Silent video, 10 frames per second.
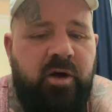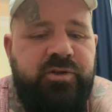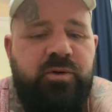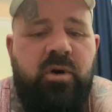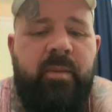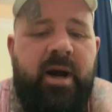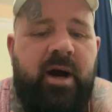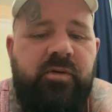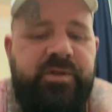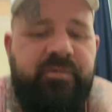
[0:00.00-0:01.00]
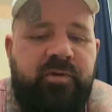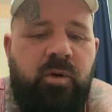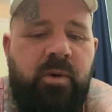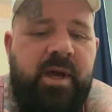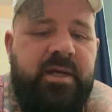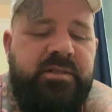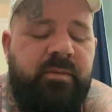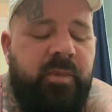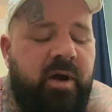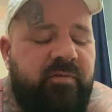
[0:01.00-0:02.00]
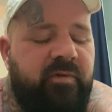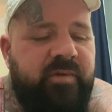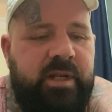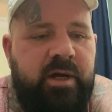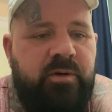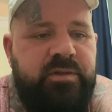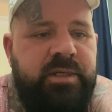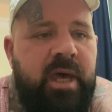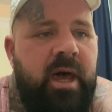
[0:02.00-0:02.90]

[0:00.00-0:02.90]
I talk about how difficult it is in my other videos.